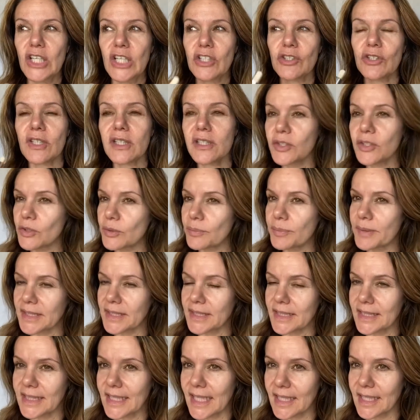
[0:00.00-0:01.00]
took a little bit
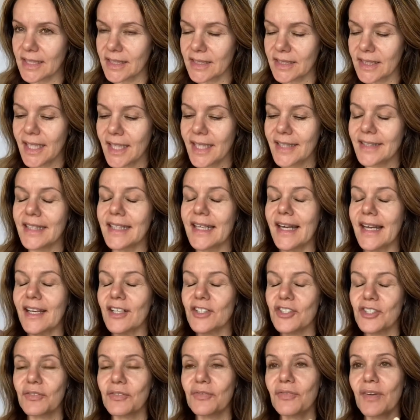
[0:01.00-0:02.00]
to get it. Then I
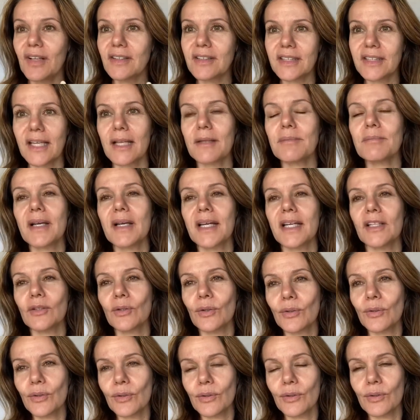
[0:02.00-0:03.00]
actually found it at my
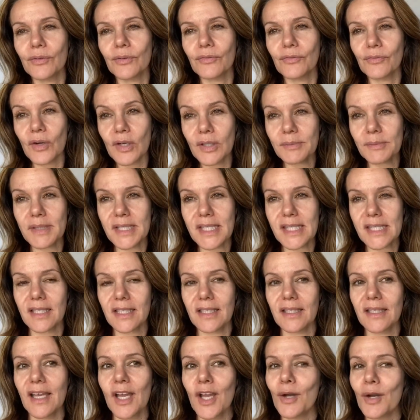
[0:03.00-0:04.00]
local
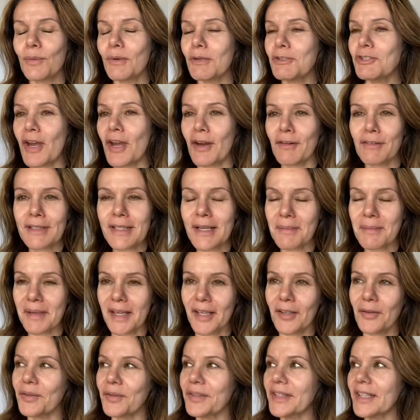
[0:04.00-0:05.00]
pharmacy, which every time I
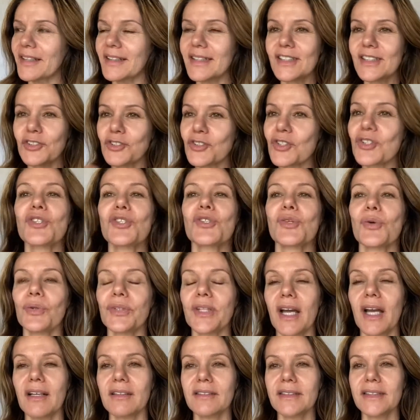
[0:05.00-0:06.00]
go there, it's just sold
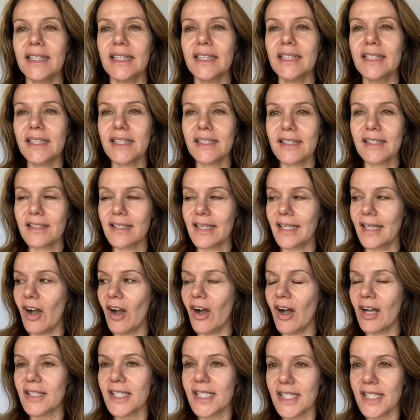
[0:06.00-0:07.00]
out. It is a
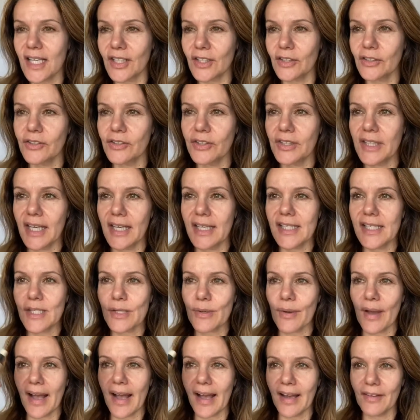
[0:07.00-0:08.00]
hot seller, you guys.
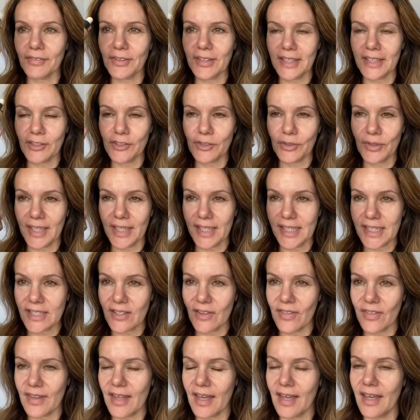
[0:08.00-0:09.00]
You have to get your hands
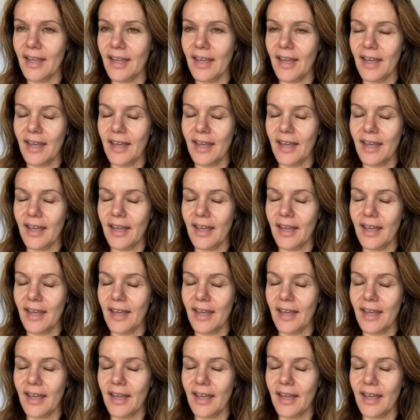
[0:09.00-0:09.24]
on that